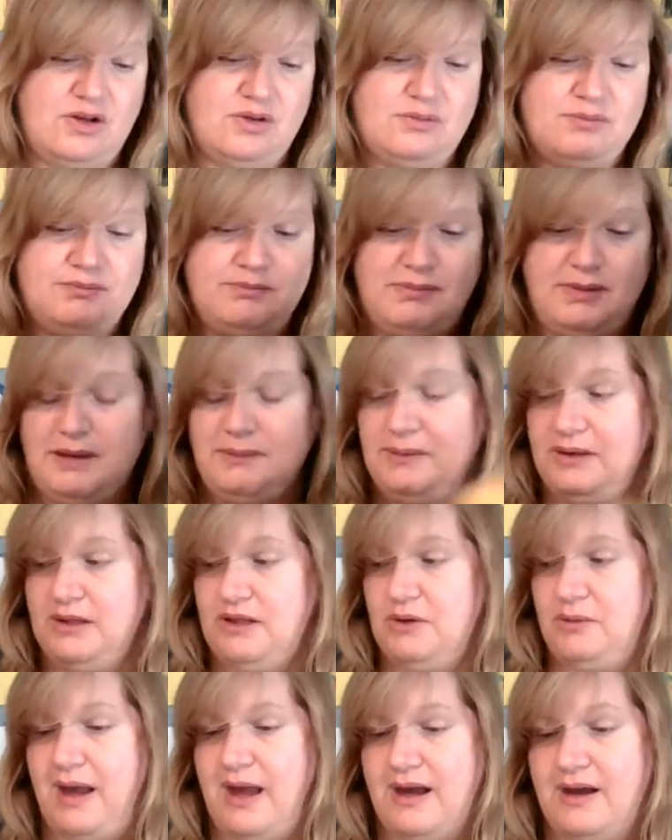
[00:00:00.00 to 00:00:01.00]
maybe
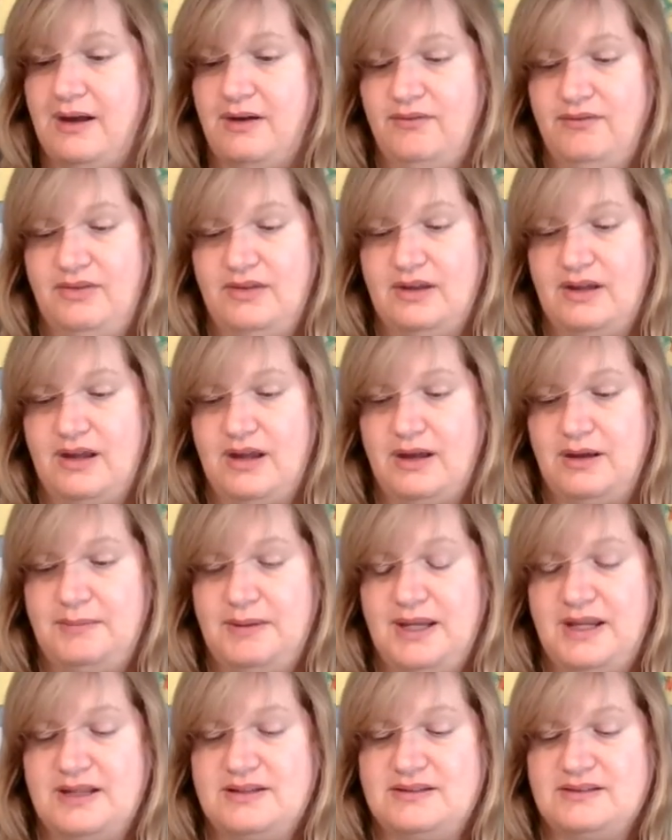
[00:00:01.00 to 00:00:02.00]
you have.
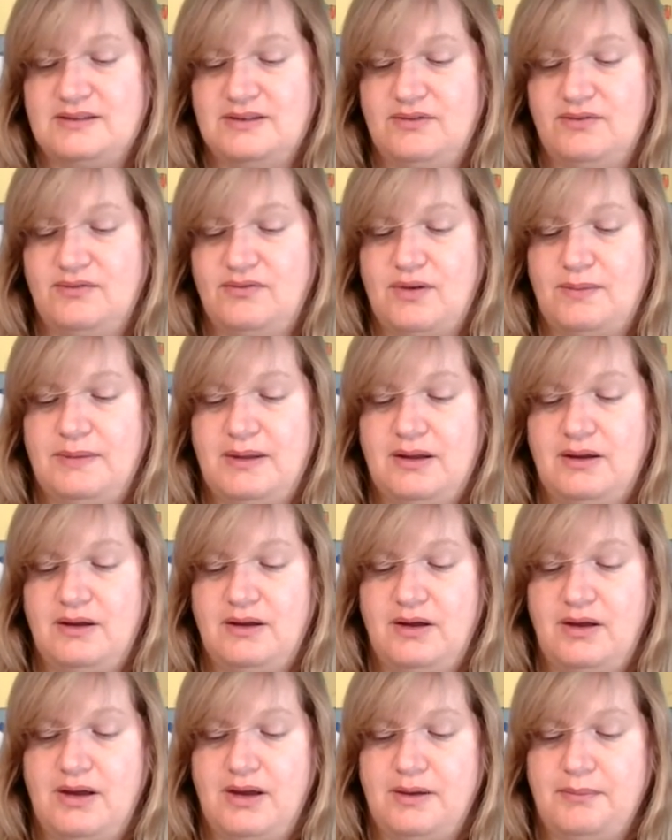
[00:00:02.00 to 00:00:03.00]
It's from the
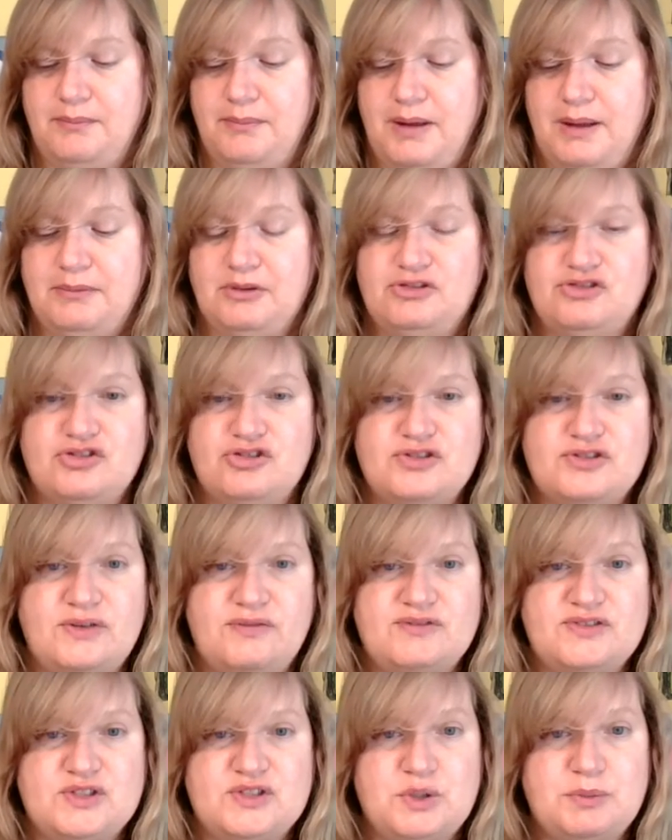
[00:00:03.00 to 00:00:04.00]
publishers
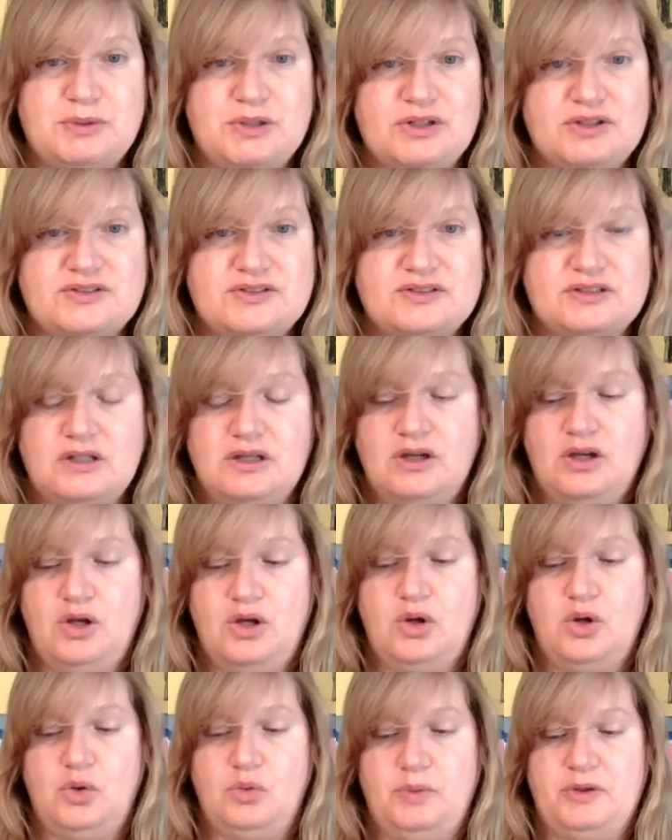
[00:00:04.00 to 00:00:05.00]
of Zoo Books,
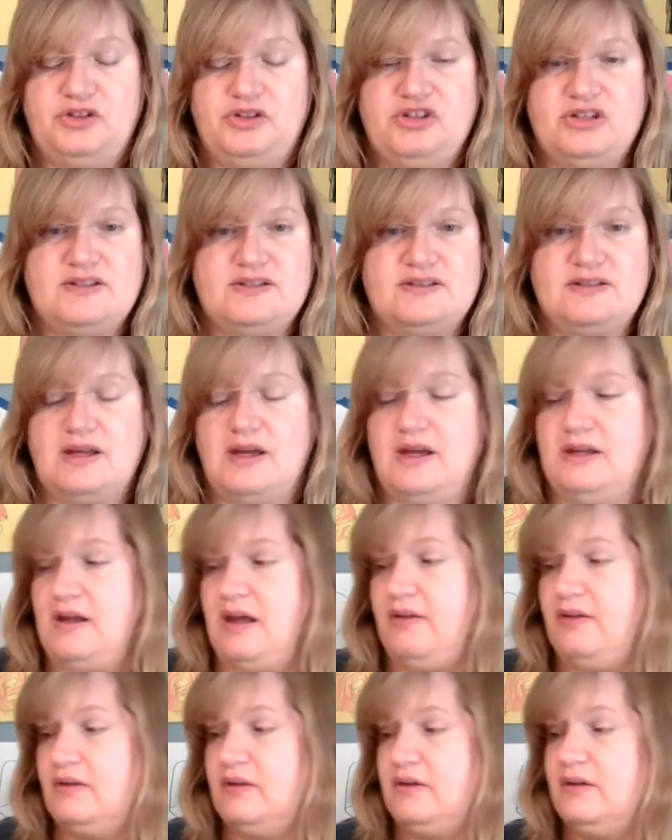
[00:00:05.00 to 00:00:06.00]
which is
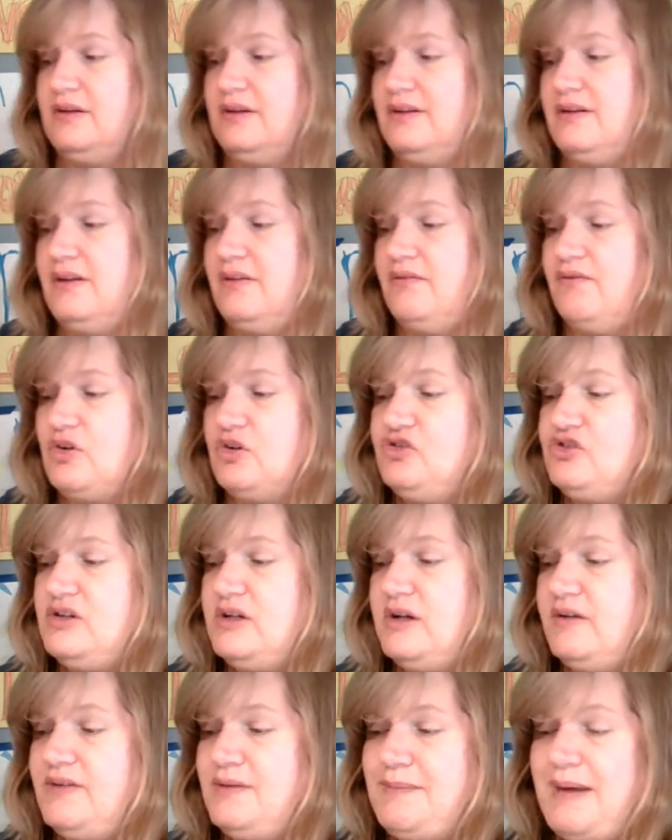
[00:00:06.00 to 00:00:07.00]
another
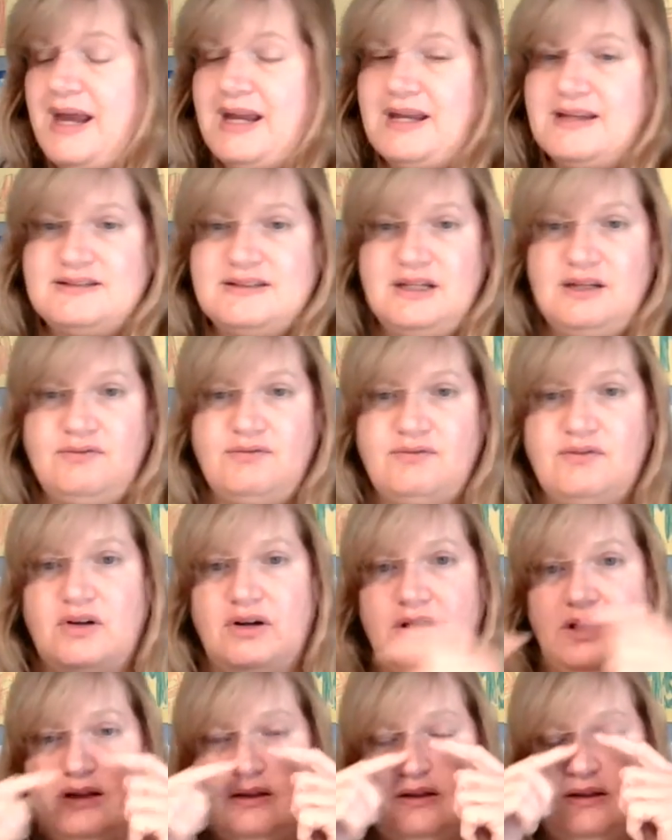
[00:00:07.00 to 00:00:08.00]
version of the magazine
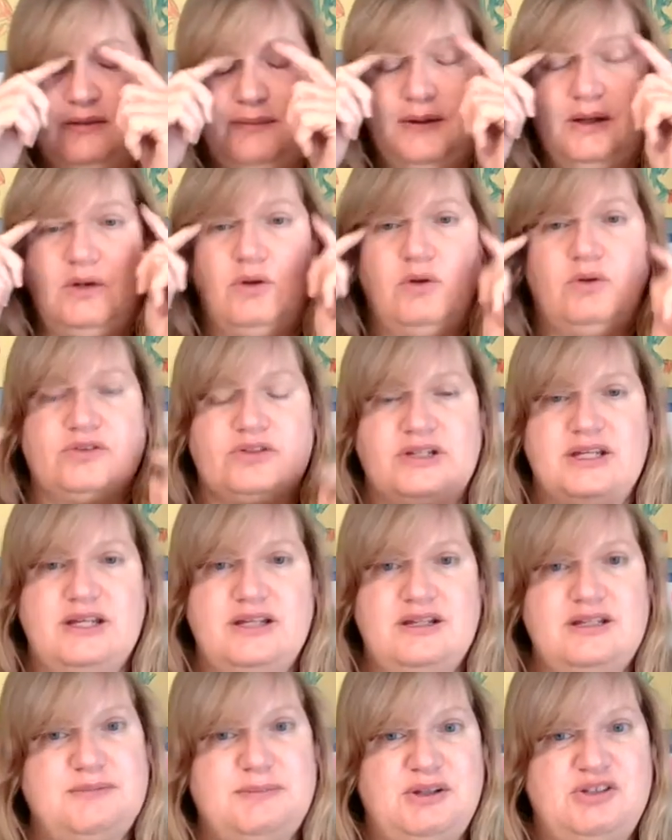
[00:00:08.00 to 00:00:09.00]
for a little bit older
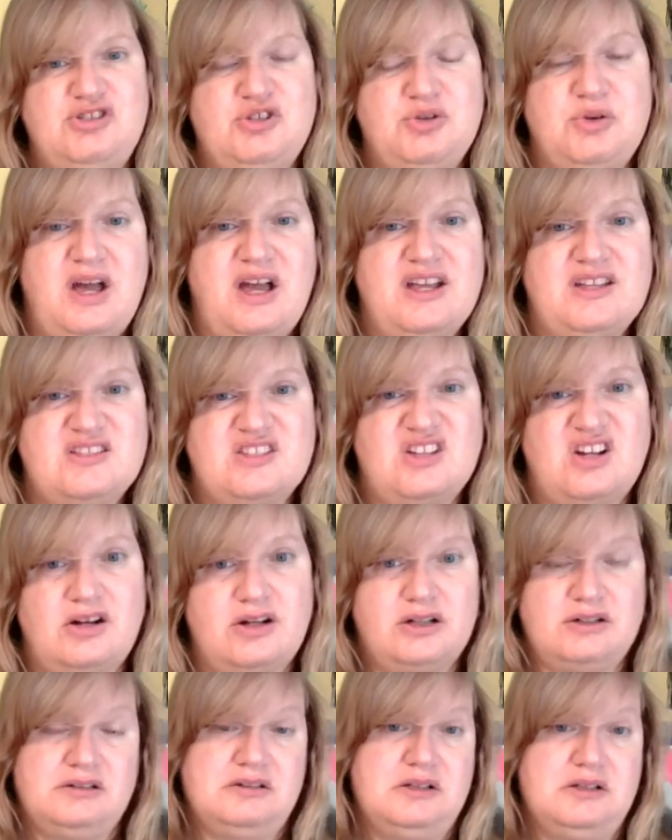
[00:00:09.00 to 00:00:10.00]
kids. But you guys
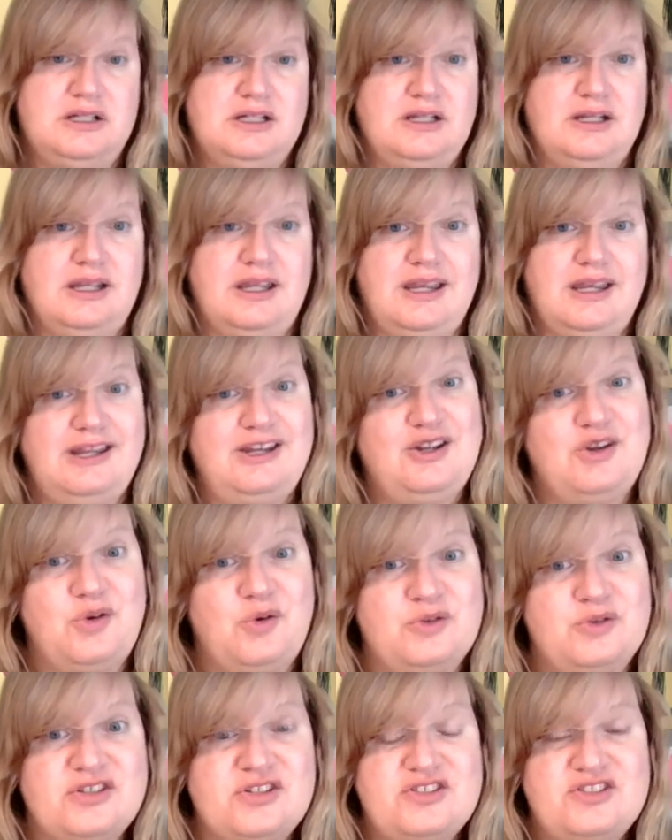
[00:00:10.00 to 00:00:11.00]
are getting
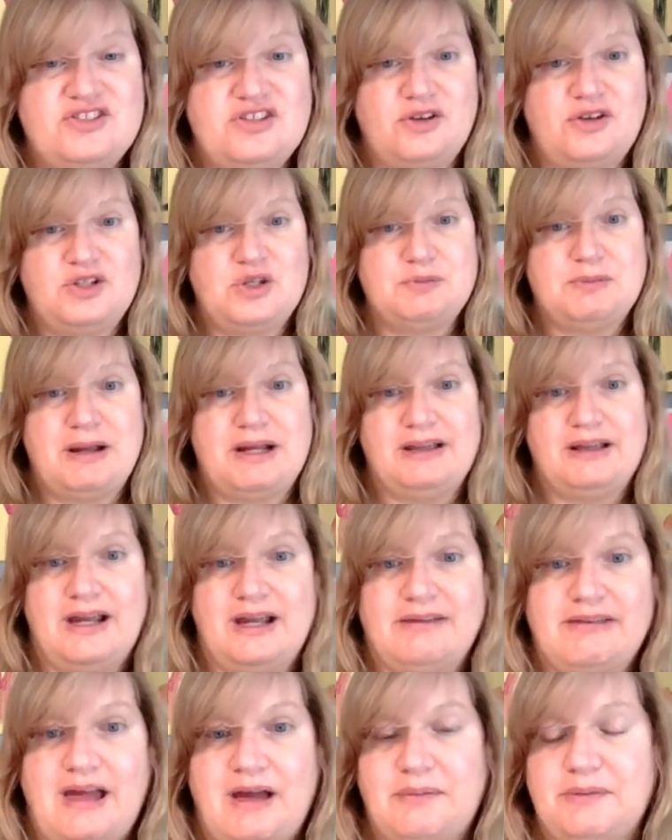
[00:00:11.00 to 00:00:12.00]
older, so you might
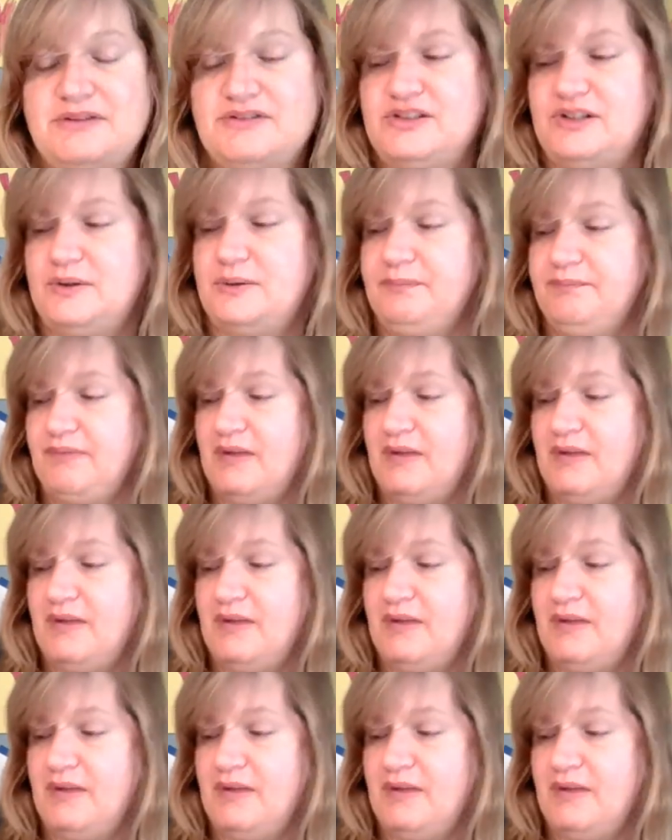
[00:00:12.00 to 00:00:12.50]
like that one too.